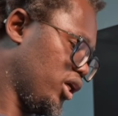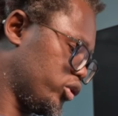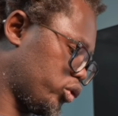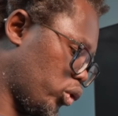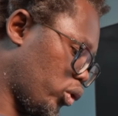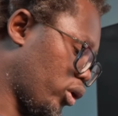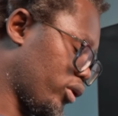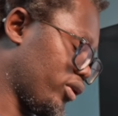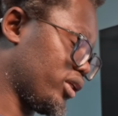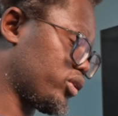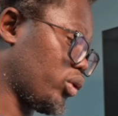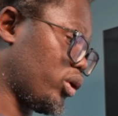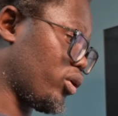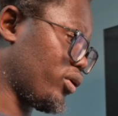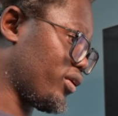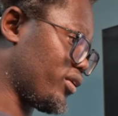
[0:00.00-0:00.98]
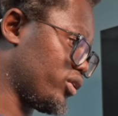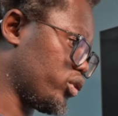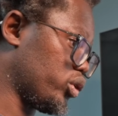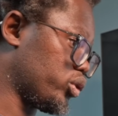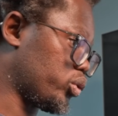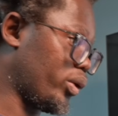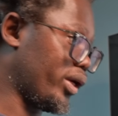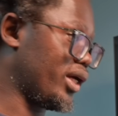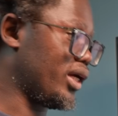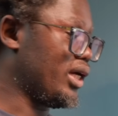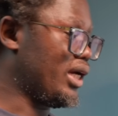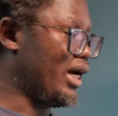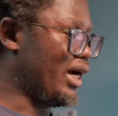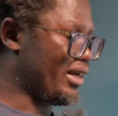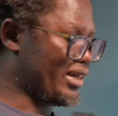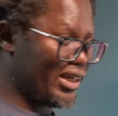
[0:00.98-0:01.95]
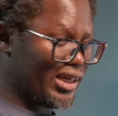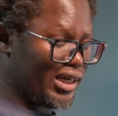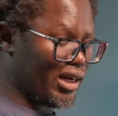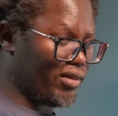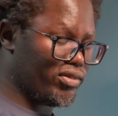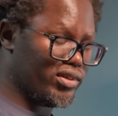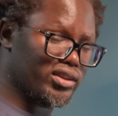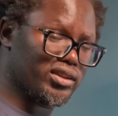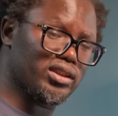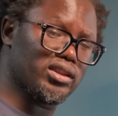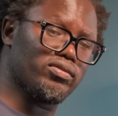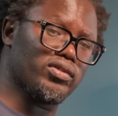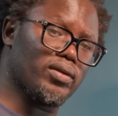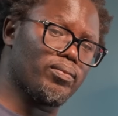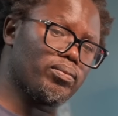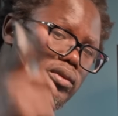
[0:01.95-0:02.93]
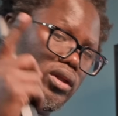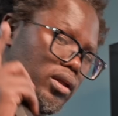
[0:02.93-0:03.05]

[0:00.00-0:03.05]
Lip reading: So that's one of the reasons why I really love this TV.